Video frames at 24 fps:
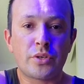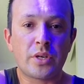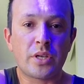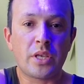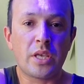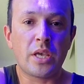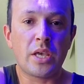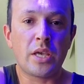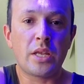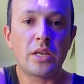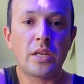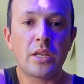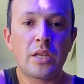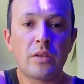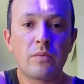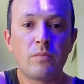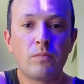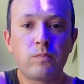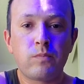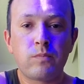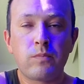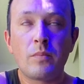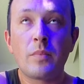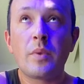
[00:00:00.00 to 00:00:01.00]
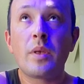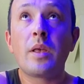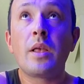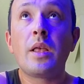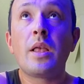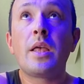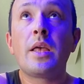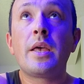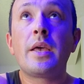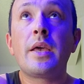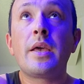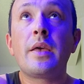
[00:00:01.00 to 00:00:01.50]
again,
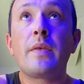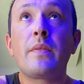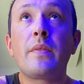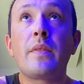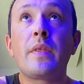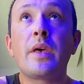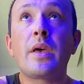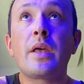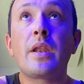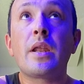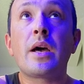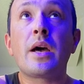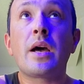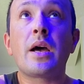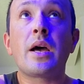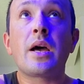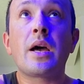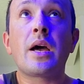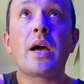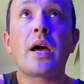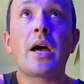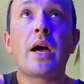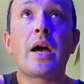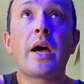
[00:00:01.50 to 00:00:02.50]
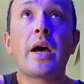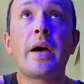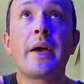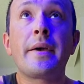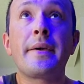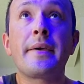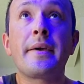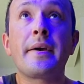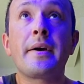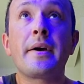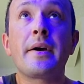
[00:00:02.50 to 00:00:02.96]
and then I